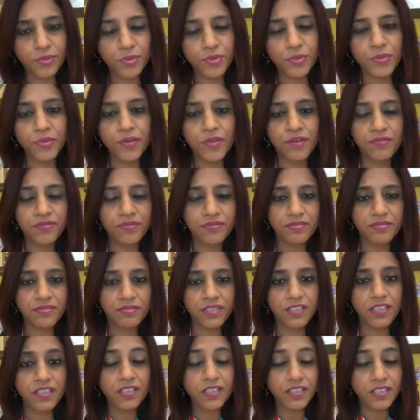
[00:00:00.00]
you would have
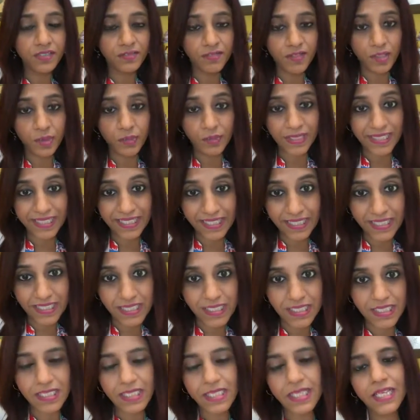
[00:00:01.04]
heard when you were
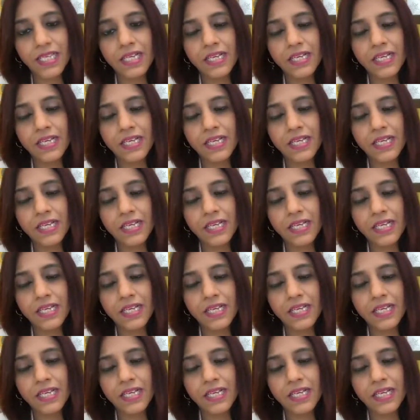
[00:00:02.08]
kids